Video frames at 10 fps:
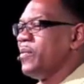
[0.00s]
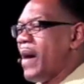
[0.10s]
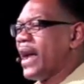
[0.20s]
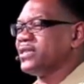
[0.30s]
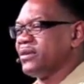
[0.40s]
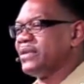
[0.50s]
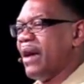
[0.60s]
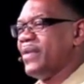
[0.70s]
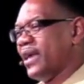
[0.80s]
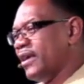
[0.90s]
pocket, sometimes
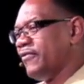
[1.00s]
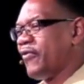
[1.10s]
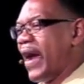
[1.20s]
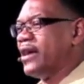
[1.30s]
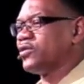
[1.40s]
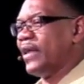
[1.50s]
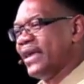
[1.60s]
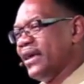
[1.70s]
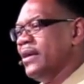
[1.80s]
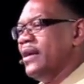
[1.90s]
they can get frazzled, they can
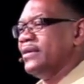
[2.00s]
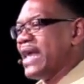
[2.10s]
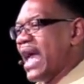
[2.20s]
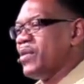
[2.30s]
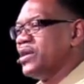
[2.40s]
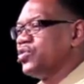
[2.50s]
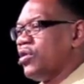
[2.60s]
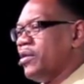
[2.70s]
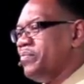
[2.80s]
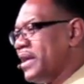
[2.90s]
get damaged
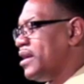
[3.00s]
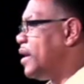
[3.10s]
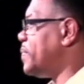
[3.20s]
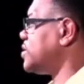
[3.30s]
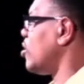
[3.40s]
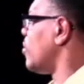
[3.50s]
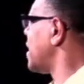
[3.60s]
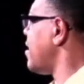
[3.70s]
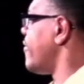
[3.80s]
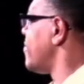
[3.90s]
or bent up. And so you want to
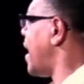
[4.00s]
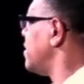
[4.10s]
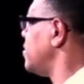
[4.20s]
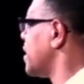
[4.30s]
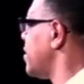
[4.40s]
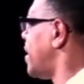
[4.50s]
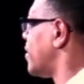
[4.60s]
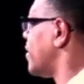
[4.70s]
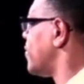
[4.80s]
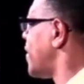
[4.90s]
give them
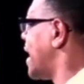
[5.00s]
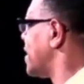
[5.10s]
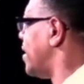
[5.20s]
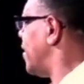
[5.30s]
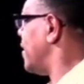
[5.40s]
a regular card.